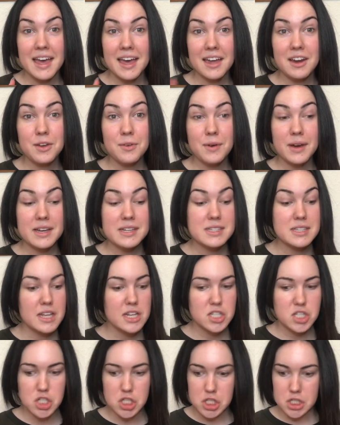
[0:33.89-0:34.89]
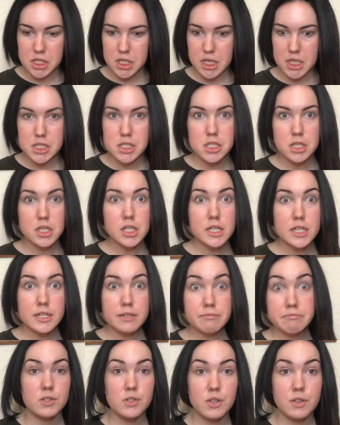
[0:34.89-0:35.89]
Anyways, let's just get started.
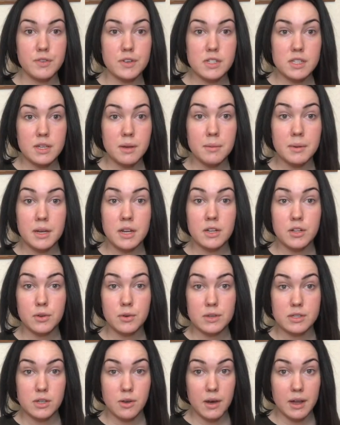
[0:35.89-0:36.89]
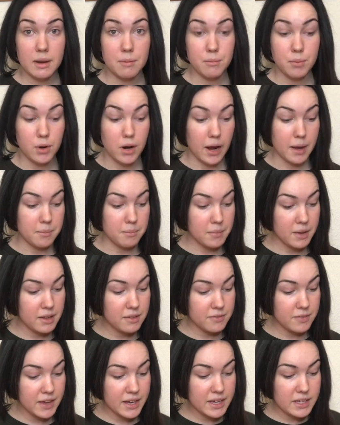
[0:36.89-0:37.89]
So the first thing I'm going to do is go ahead and prime my
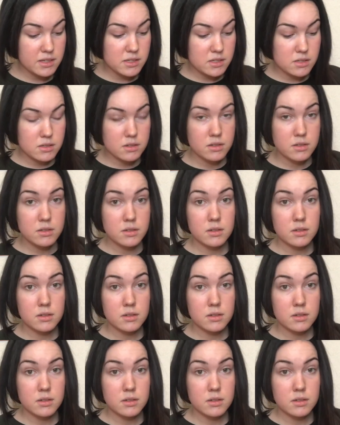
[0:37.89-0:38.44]
face.